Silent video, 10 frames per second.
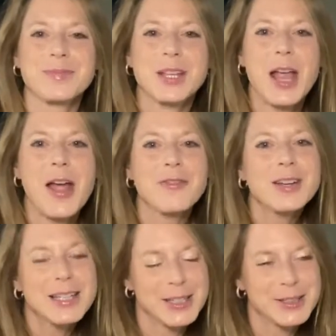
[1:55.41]
See, so
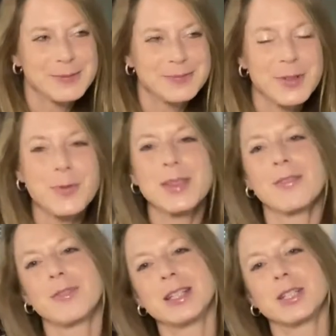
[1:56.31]
every year when
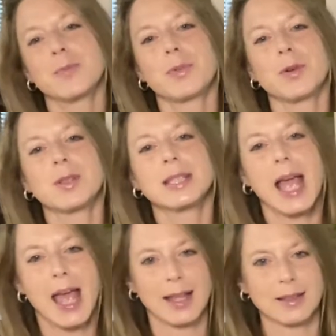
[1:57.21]
the Feast of Booths
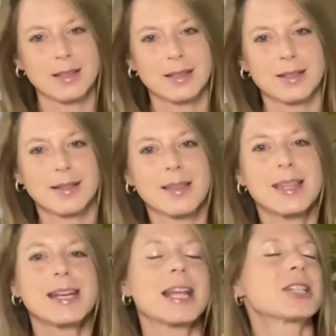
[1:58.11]
ends,
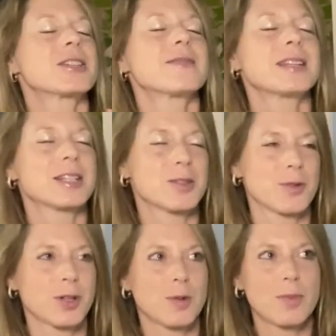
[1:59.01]
the nation of
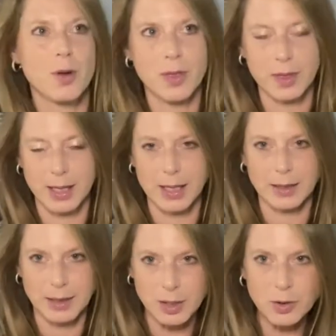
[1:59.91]
Israel, both the
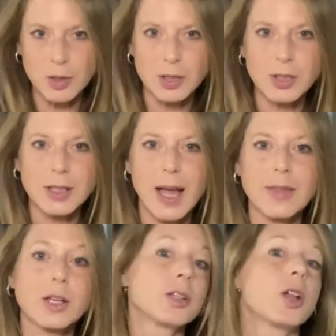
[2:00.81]
literal
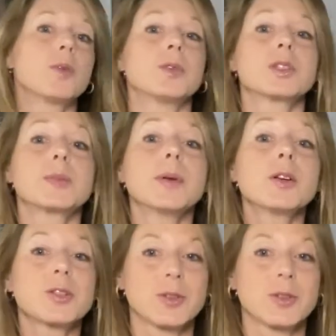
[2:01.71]
and the global spiritual